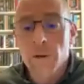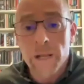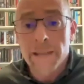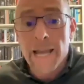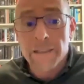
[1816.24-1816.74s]

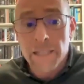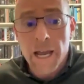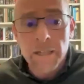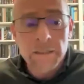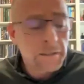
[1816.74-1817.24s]
in that
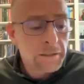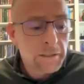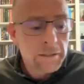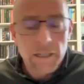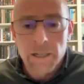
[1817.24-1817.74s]
day,
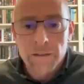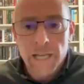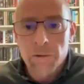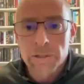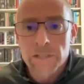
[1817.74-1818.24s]
uh,
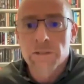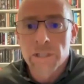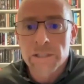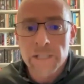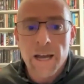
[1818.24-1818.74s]
that was as
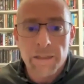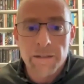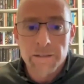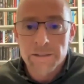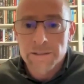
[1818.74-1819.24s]
good as death
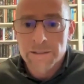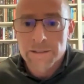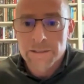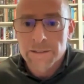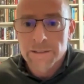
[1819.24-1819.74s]

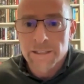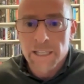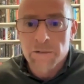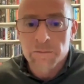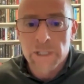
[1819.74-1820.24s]
to
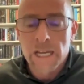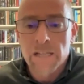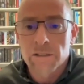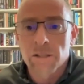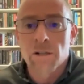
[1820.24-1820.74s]
them.
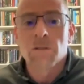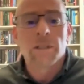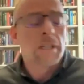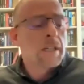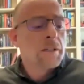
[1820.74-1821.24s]
And so,
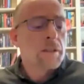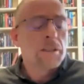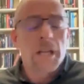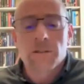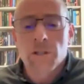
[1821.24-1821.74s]

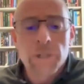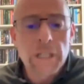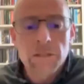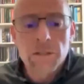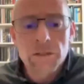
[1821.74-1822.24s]
and so we
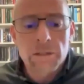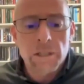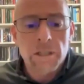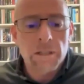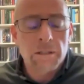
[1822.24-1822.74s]
can use
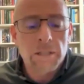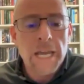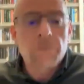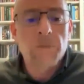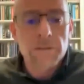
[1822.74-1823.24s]
the the
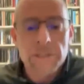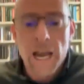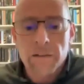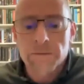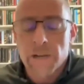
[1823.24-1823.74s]
language of
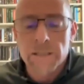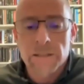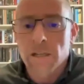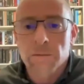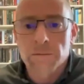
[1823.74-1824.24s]
sacrifice.
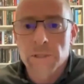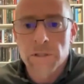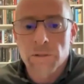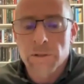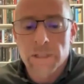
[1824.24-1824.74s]
Think of you
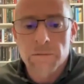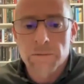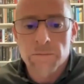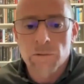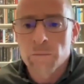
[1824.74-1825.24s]
know, think
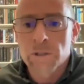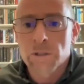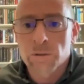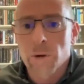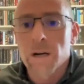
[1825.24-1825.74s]
of
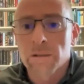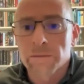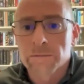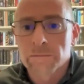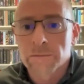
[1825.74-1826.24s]
Romans
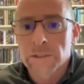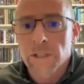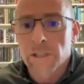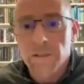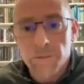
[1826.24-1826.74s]
twelve.
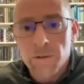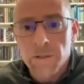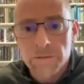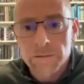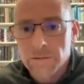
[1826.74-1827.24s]

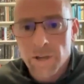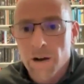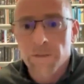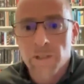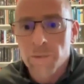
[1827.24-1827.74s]
Therefore,
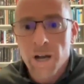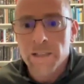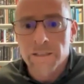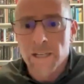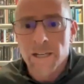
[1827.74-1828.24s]
offer your
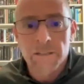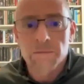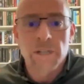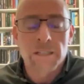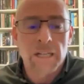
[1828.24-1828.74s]
body as a
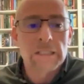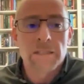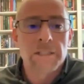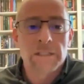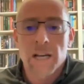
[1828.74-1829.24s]
what? A
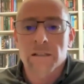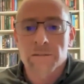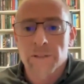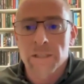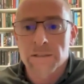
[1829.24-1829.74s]
living
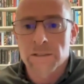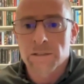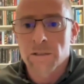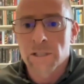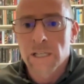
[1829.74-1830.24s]
sacrifice. And
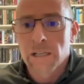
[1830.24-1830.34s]
so